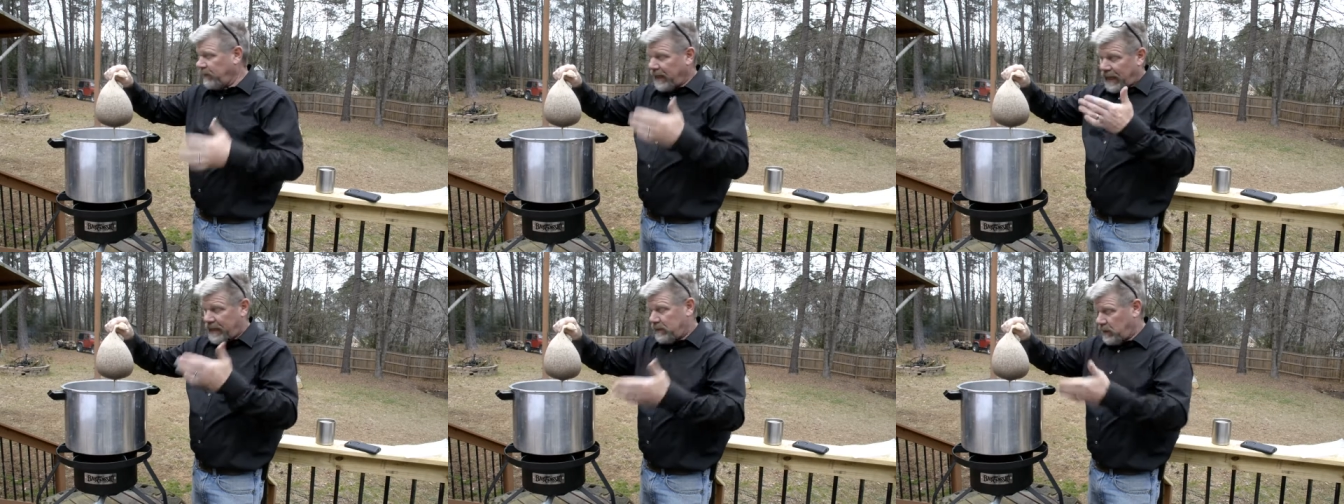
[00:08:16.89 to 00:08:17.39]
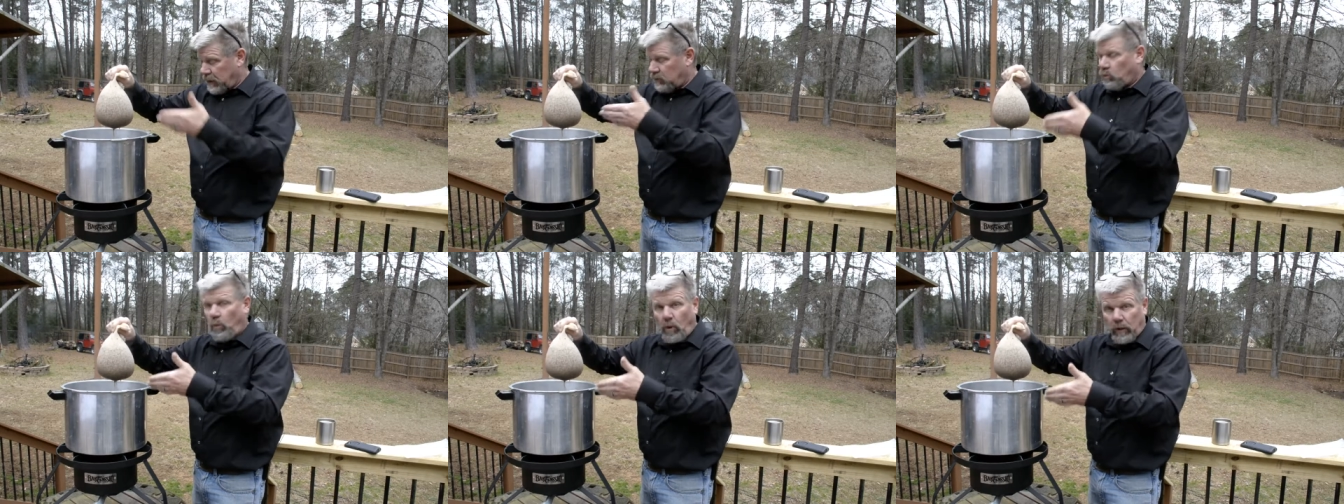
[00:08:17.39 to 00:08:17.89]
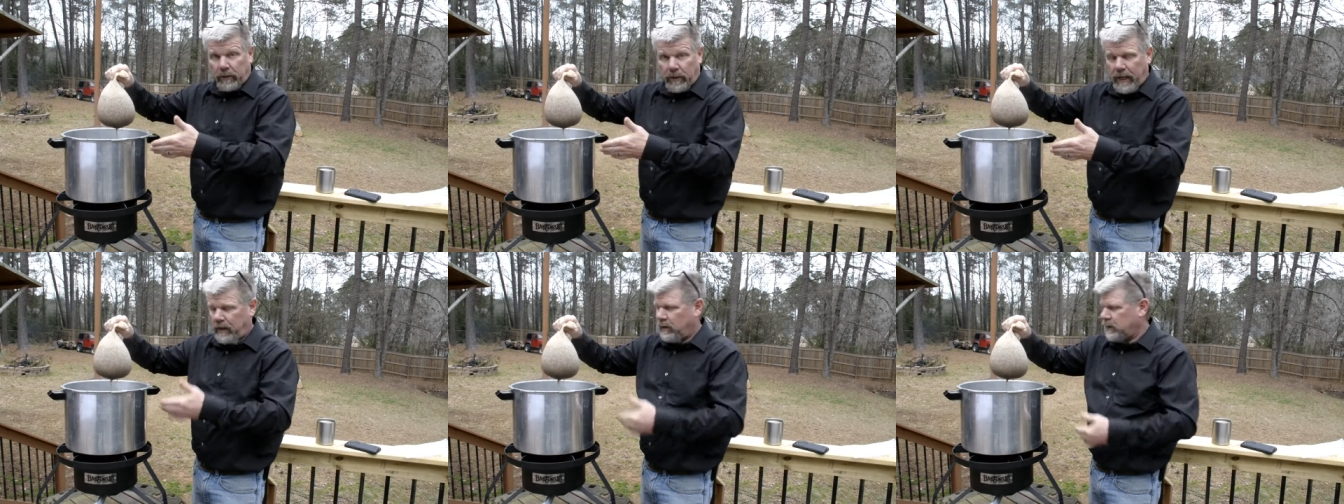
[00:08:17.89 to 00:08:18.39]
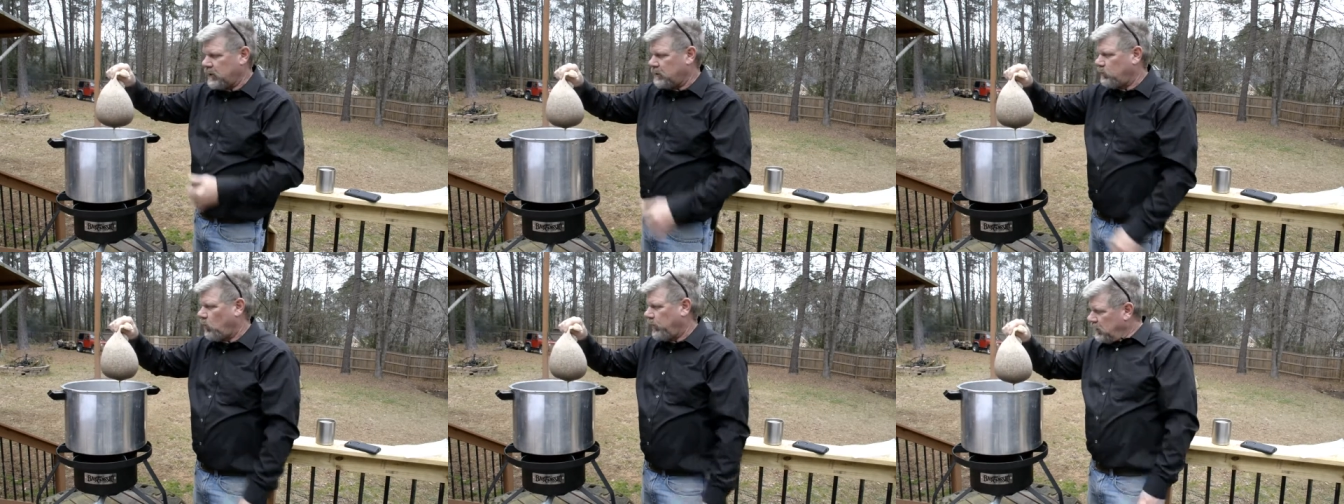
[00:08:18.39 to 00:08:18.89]
It's wort now at this
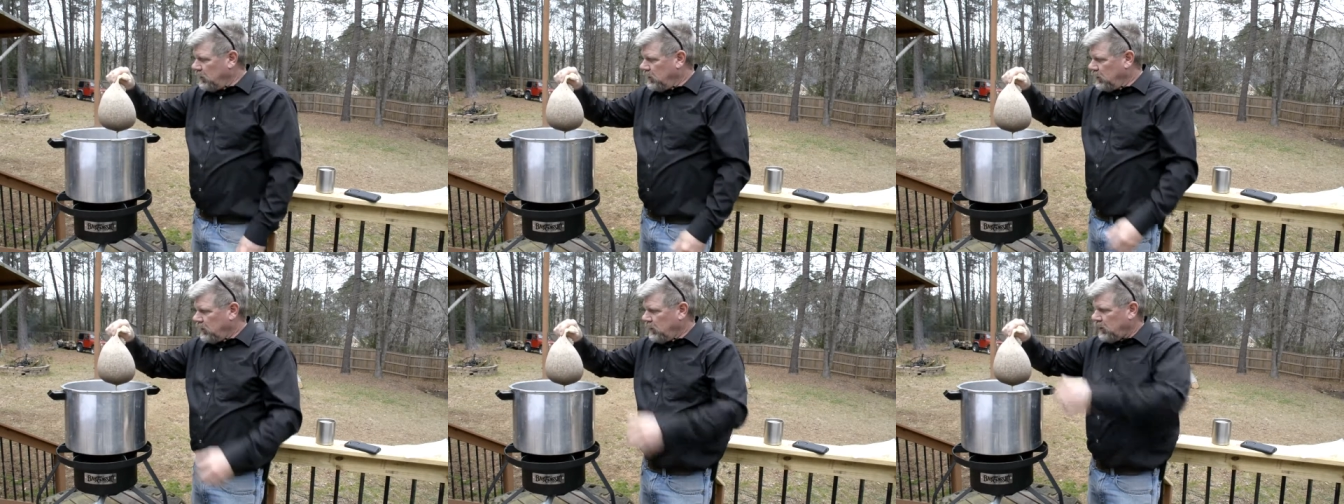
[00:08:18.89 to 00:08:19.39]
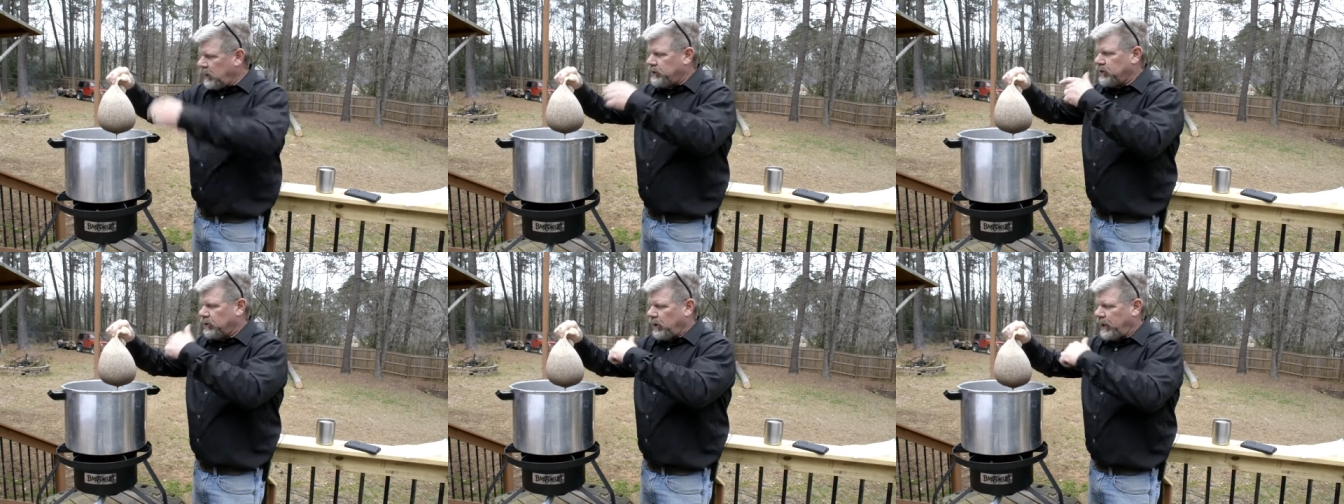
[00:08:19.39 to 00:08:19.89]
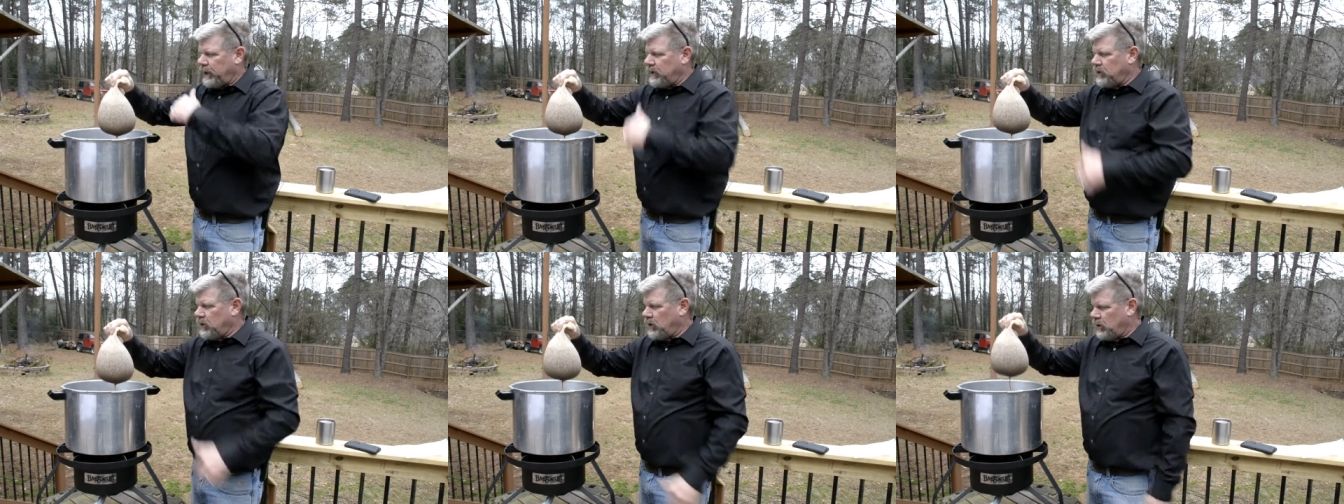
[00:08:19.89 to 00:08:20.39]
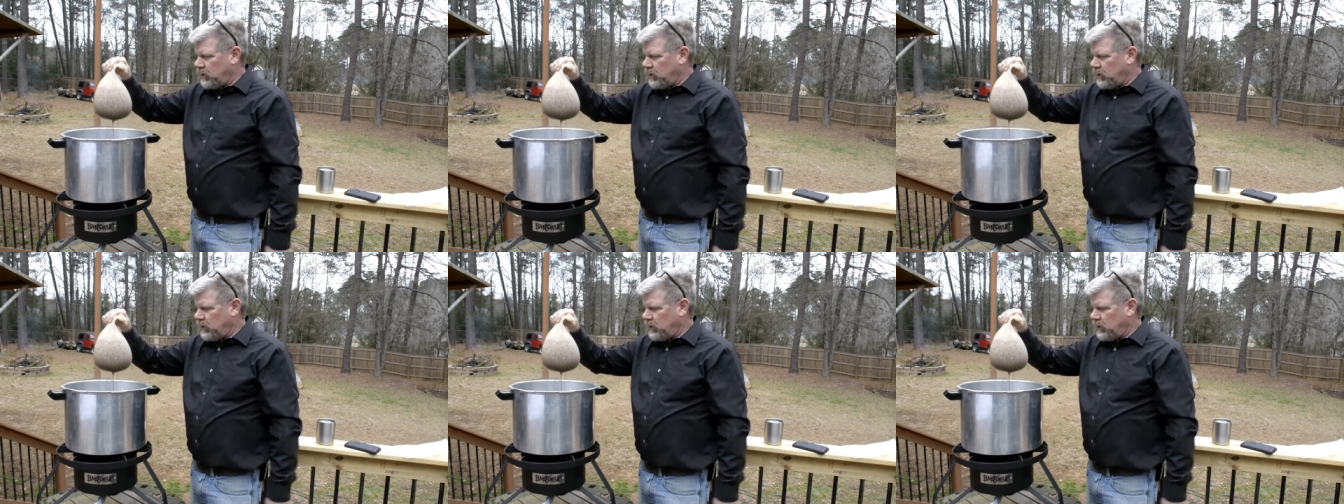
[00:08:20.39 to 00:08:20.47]
point. Let your grains